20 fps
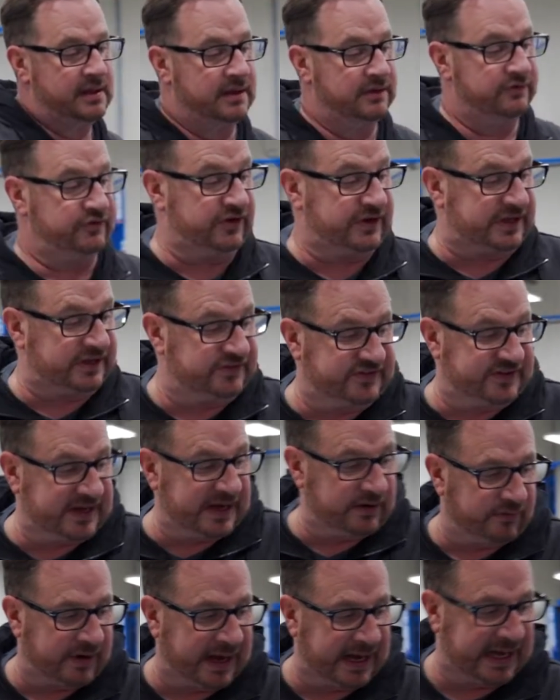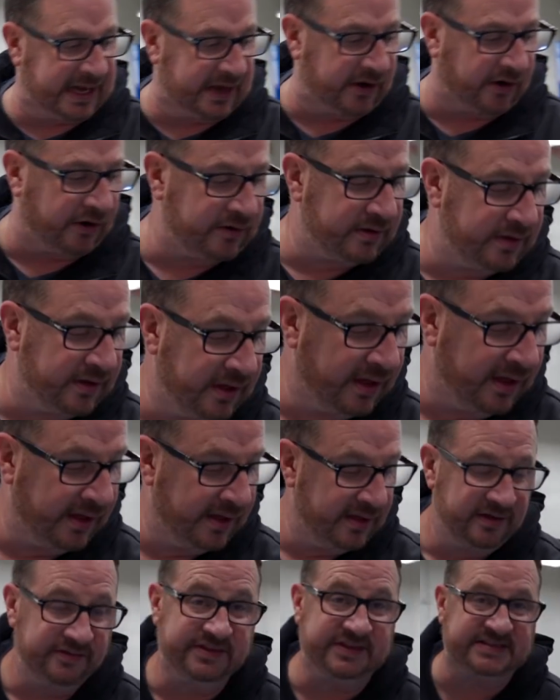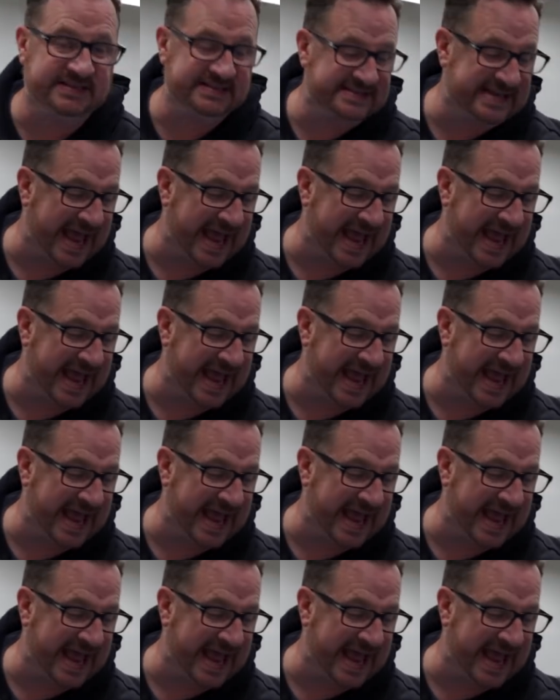So you can see it right here. This is